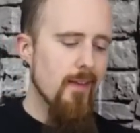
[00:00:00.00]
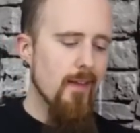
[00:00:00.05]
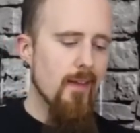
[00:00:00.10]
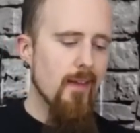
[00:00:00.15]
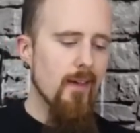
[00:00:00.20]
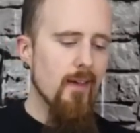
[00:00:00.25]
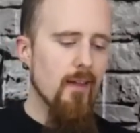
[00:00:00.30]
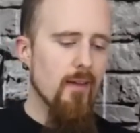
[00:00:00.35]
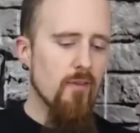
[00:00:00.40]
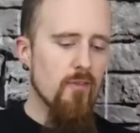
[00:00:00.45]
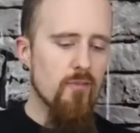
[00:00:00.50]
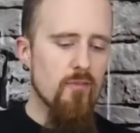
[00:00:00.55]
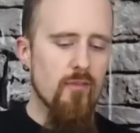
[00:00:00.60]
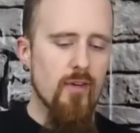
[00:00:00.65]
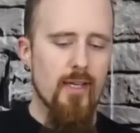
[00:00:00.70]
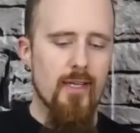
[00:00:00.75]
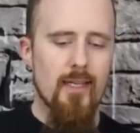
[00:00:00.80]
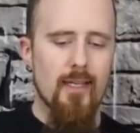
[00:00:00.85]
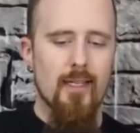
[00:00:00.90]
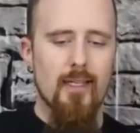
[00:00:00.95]
And
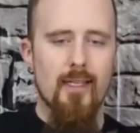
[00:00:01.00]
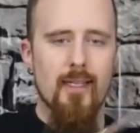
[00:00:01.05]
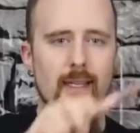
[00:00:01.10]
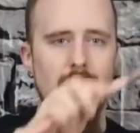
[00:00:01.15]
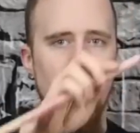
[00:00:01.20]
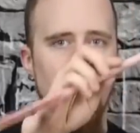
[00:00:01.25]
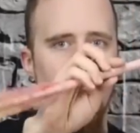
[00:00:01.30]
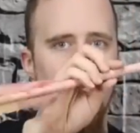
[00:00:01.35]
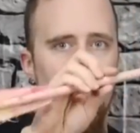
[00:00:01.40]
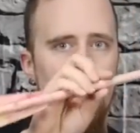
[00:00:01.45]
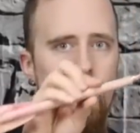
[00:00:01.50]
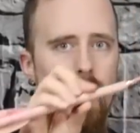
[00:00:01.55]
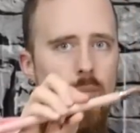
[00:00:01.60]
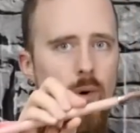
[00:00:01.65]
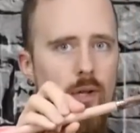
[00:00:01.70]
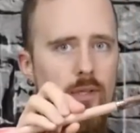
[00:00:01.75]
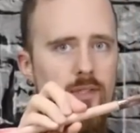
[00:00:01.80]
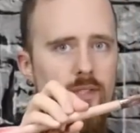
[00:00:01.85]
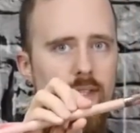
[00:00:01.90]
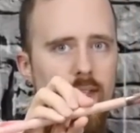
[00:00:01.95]
finally a
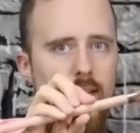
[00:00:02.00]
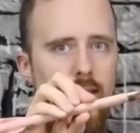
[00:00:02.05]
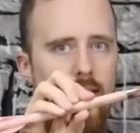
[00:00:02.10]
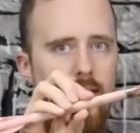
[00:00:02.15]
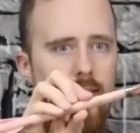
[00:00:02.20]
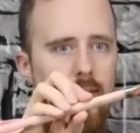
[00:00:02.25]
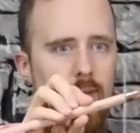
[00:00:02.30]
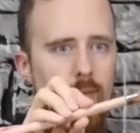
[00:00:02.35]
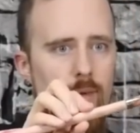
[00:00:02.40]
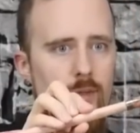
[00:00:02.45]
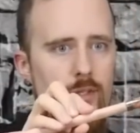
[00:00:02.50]
bodkin,